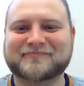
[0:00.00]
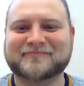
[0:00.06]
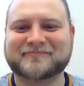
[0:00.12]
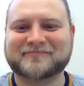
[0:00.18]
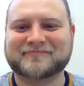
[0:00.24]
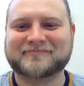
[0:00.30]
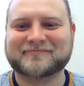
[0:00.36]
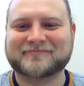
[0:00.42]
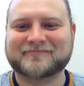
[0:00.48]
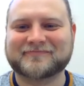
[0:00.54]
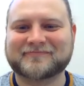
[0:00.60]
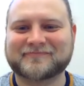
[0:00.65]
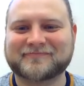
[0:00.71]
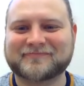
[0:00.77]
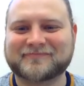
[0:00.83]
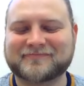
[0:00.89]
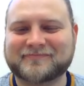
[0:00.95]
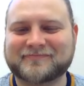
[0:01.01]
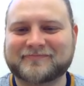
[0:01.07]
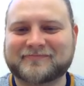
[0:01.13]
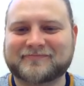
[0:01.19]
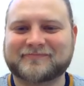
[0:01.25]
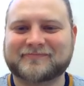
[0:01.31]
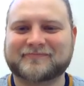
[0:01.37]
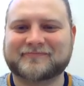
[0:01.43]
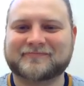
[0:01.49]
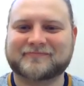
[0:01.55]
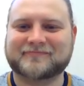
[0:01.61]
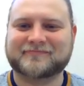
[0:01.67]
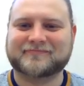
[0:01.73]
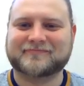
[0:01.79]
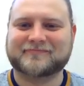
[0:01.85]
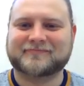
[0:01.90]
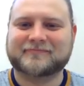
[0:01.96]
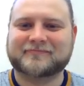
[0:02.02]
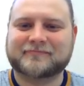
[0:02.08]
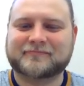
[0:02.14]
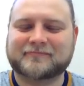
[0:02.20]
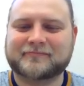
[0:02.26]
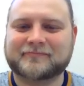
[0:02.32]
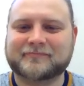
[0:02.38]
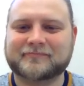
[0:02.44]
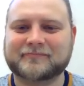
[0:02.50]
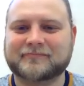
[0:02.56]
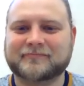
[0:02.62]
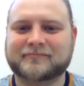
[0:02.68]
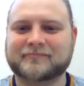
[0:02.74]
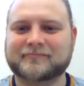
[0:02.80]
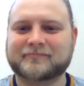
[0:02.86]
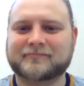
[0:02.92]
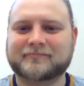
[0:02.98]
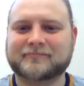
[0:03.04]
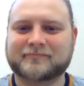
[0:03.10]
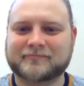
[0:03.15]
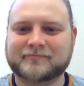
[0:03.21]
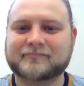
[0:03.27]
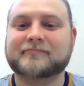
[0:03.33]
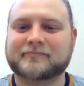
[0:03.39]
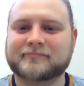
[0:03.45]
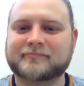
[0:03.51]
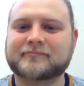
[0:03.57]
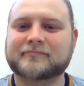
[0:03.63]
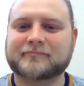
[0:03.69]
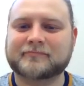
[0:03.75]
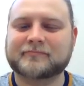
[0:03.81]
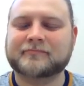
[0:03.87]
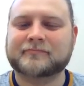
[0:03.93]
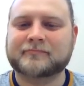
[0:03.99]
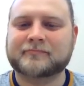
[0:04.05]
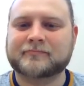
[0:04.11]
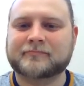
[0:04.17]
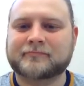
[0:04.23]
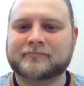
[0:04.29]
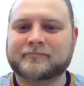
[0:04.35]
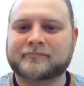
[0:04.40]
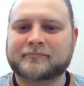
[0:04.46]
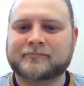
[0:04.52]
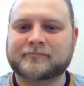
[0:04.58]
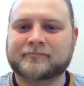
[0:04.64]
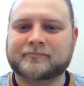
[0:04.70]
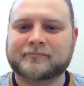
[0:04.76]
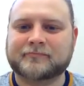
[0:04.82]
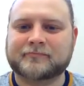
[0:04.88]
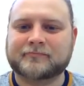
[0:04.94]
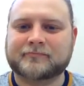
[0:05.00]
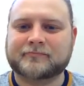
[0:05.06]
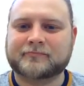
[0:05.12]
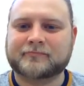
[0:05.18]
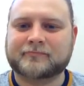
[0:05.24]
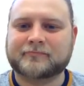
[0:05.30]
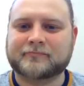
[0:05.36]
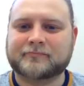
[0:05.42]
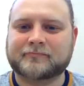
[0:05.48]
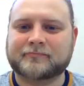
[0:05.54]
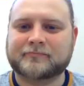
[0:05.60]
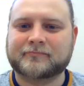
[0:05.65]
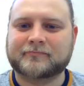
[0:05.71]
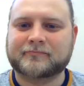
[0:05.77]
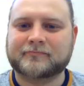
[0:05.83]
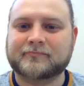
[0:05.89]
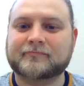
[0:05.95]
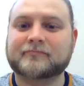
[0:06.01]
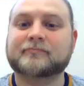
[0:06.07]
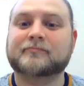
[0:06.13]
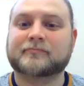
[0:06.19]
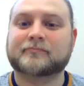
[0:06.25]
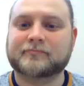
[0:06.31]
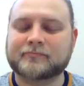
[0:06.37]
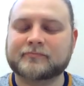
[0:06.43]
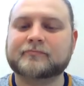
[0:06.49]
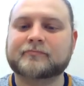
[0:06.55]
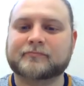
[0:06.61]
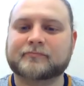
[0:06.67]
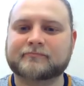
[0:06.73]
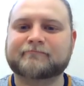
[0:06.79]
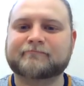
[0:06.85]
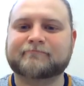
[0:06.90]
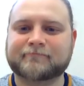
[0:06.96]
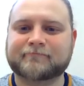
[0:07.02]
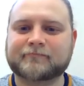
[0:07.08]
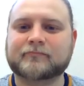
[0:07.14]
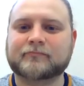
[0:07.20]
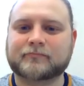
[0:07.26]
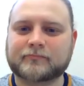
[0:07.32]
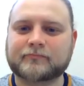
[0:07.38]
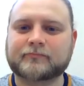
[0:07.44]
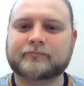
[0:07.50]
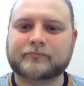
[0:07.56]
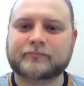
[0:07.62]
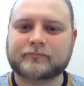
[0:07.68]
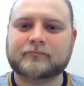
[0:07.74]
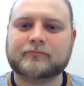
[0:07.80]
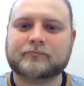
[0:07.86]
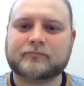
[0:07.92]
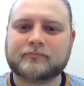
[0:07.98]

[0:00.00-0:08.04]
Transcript: [no speech]